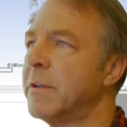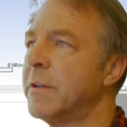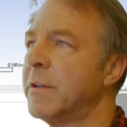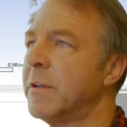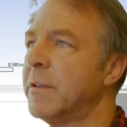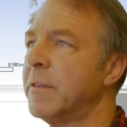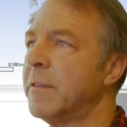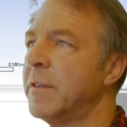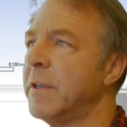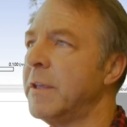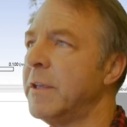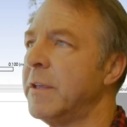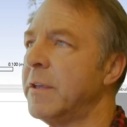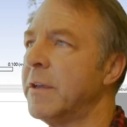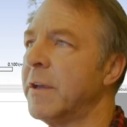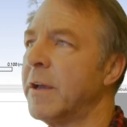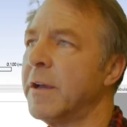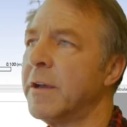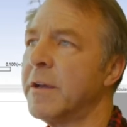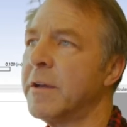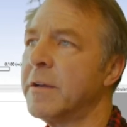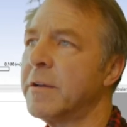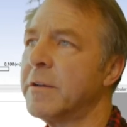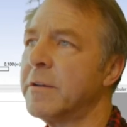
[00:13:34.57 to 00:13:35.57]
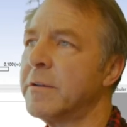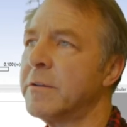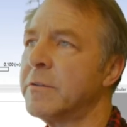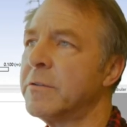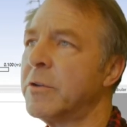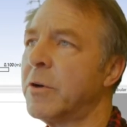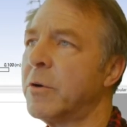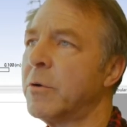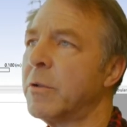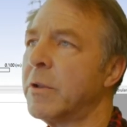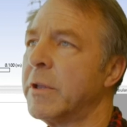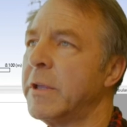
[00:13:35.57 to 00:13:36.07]
the
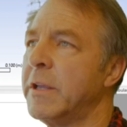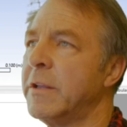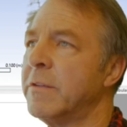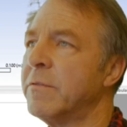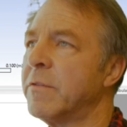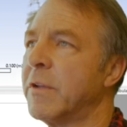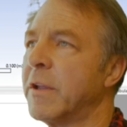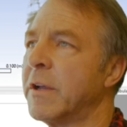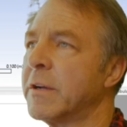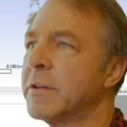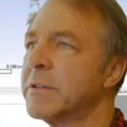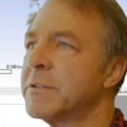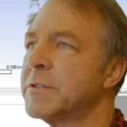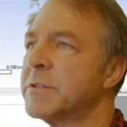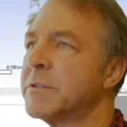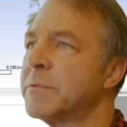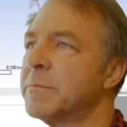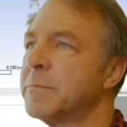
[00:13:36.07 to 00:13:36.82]
total heat flux.